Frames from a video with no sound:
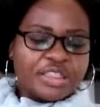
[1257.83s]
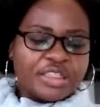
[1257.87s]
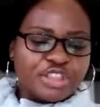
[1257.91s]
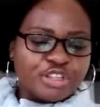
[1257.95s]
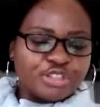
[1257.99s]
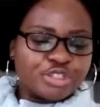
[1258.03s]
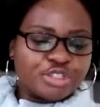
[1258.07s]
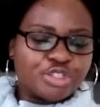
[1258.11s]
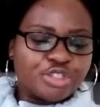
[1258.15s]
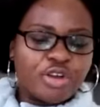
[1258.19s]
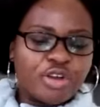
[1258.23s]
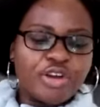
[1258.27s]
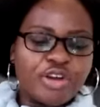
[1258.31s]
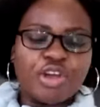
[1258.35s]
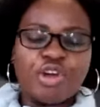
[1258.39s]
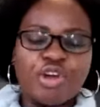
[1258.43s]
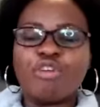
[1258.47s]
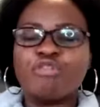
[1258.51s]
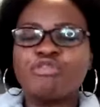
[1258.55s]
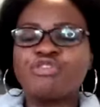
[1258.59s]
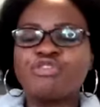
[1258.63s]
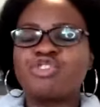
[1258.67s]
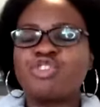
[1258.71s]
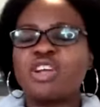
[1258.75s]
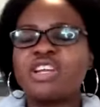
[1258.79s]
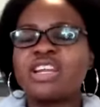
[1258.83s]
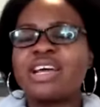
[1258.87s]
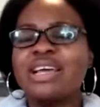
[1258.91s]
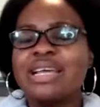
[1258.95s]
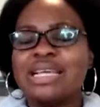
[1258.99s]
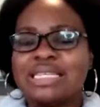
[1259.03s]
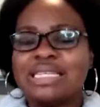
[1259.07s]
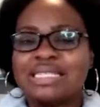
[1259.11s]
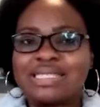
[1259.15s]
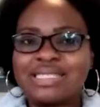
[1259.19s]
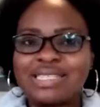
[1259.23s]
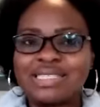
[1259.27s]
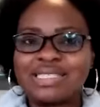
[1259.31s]
This story of Jonah
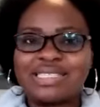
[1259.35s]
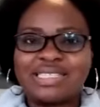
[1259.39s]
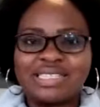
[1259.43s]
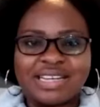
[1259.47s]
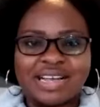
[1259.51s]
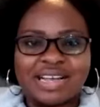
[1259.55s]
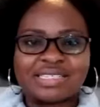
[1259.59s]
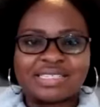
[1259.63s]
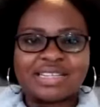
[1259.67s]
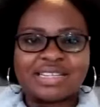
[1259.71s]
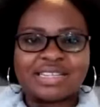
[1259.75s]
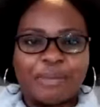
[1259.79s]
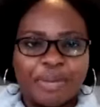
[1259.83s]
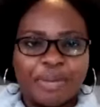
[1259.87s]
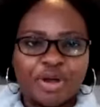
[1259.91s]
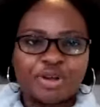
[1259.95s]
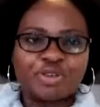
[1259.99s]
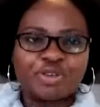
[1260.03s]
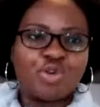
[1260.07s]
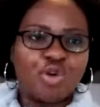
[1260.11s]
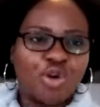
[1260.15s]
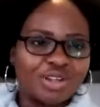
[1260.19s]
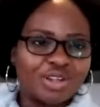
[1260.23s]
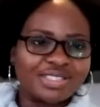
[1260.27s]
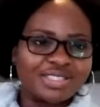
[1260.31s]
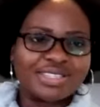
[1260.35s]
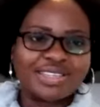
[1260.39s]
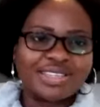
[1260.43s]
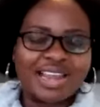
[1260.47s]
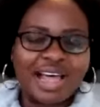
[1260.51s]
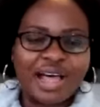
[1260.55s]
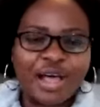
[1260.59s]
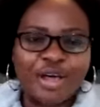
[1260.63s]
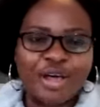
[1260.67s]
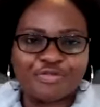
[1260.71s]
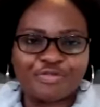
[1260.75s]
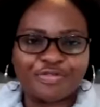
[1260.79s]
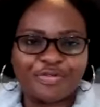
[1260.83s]
is teaching us about God's
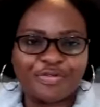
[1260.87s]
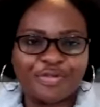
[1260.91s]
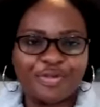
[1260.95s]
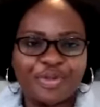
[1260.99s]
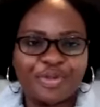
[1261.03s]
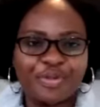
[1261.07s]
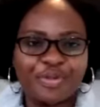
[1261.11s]
love.